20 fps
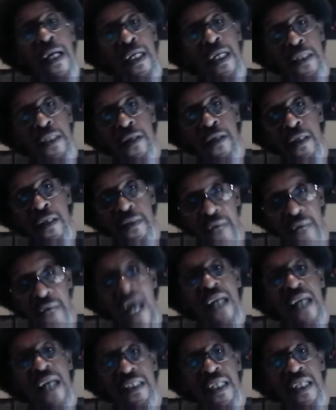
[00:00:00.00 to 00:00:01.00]
in terms of
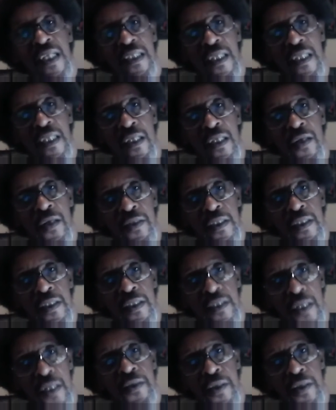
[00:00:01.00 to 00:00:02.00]
accessing
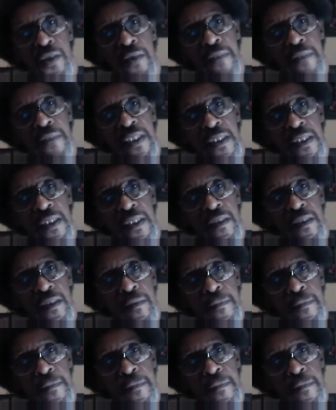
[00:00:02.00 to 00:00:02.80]
those services.